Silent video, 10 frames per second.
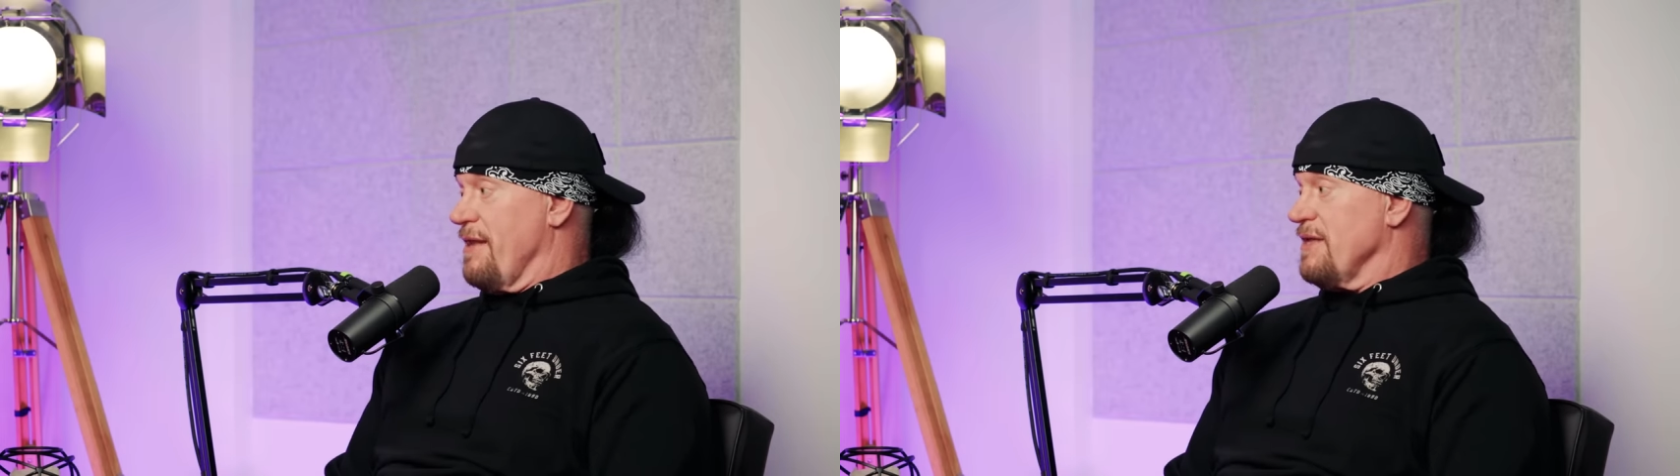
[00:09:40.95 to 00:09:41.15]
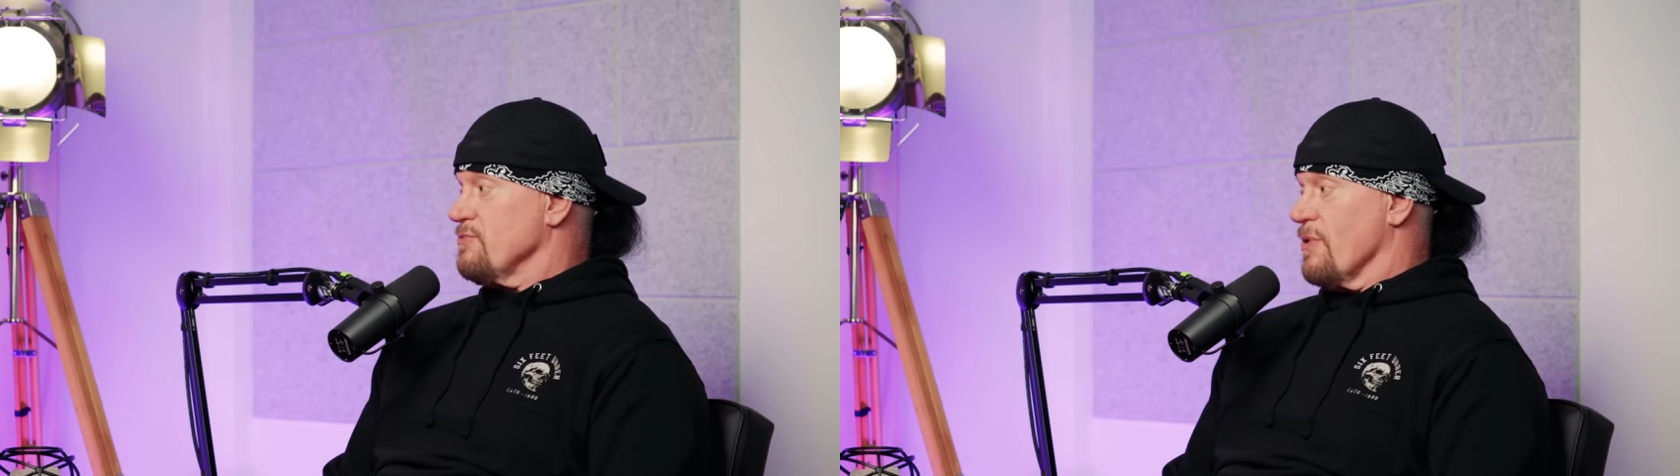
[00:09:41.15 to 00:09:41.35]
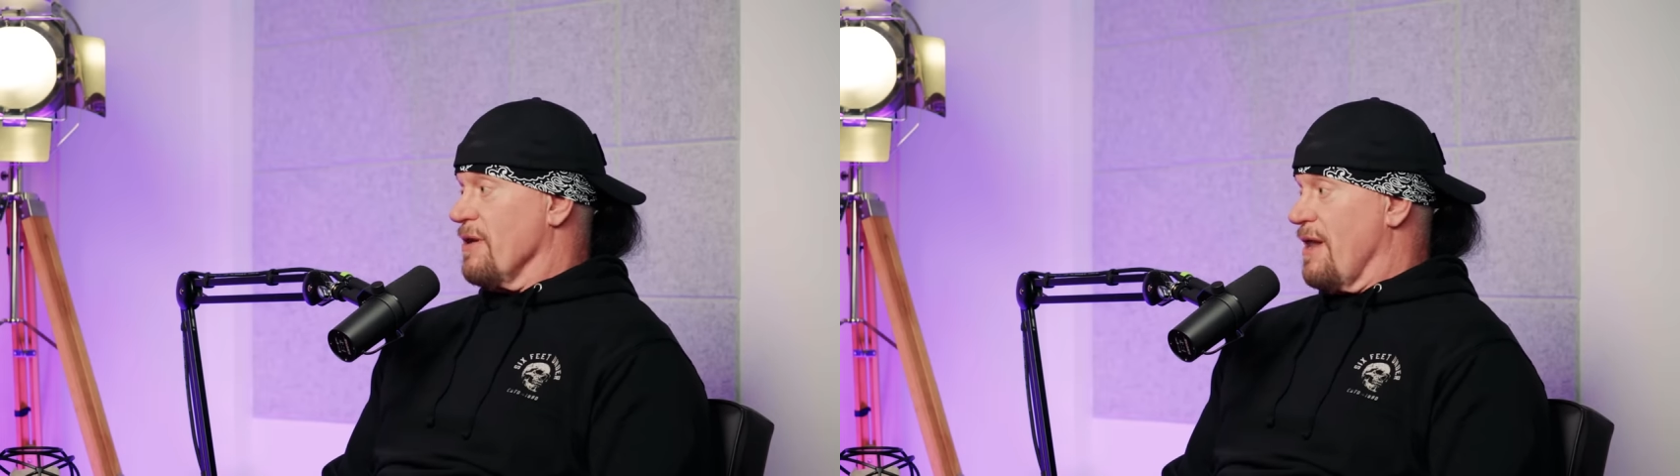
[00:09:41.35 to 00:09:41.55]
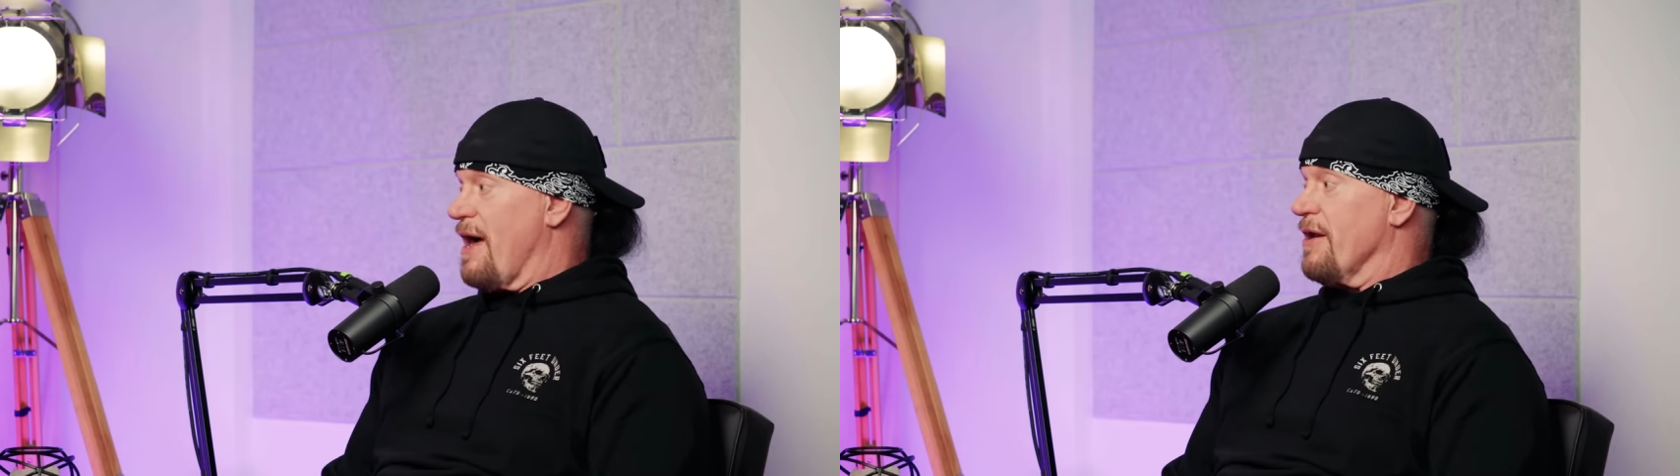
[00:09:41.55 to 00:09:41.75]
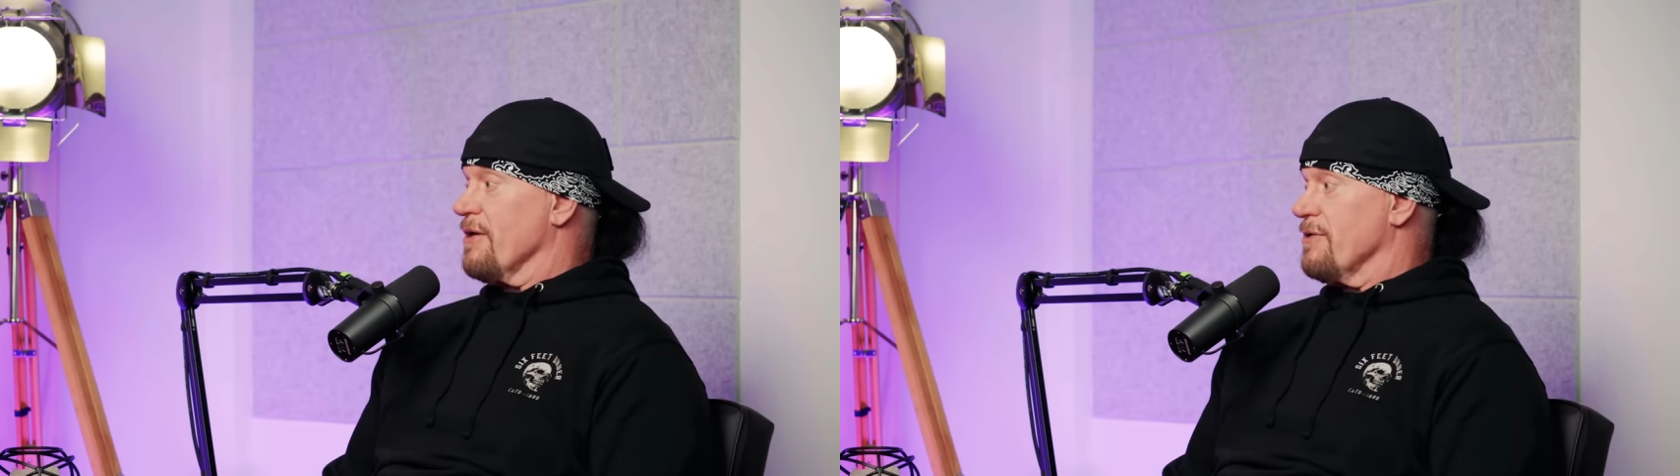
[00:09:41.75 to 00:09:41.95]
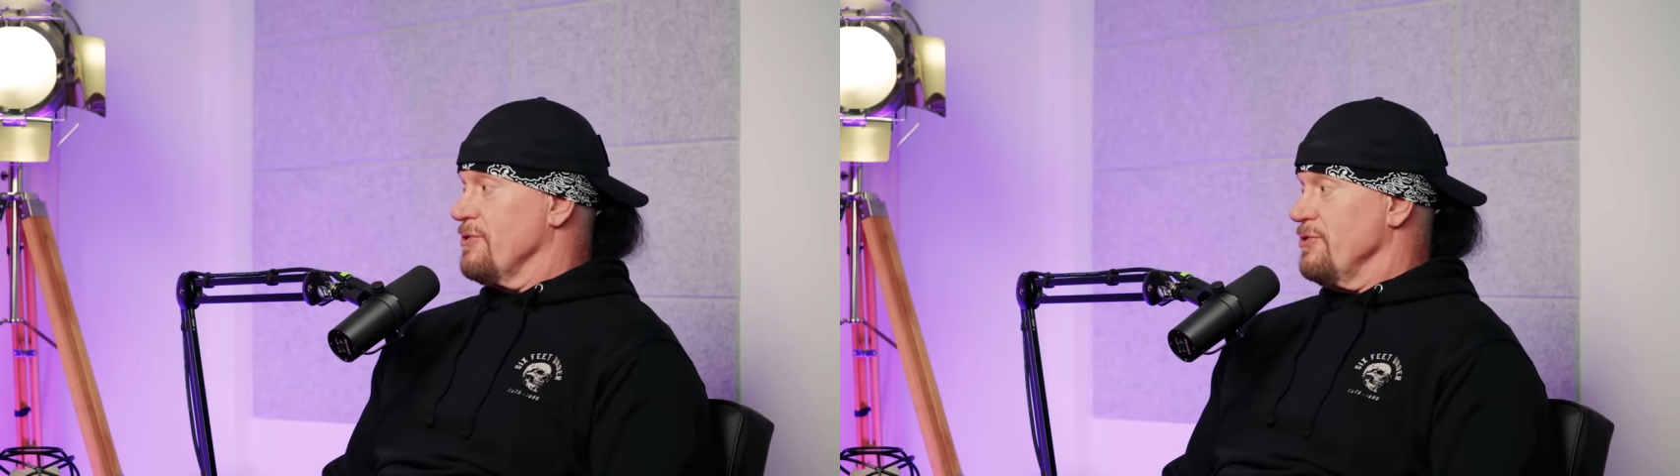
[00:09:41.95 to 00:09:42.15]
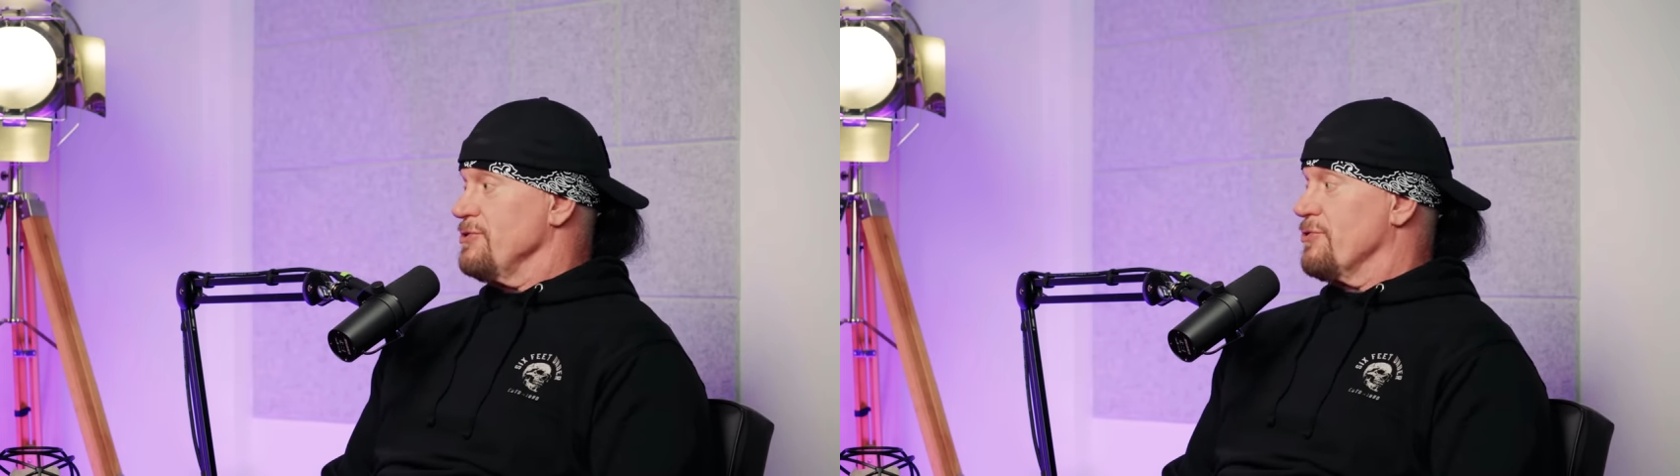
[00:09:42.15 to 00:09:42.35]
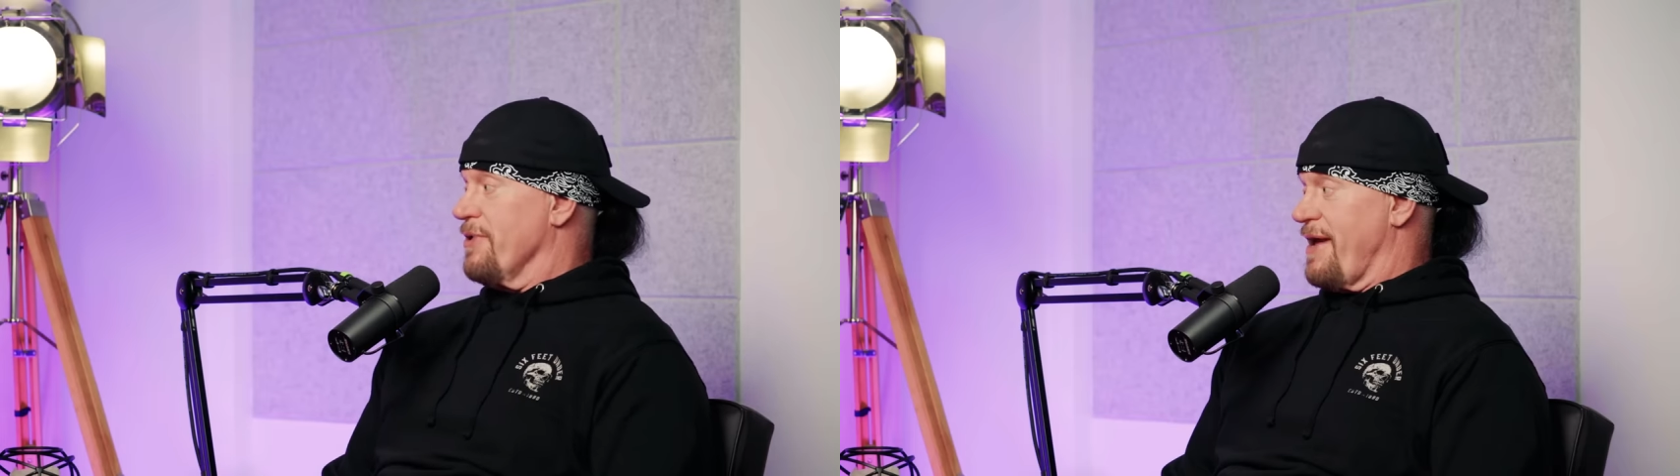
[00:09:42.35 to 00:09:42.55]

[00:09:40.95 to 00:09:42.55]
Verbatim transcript: and that's where a lot of good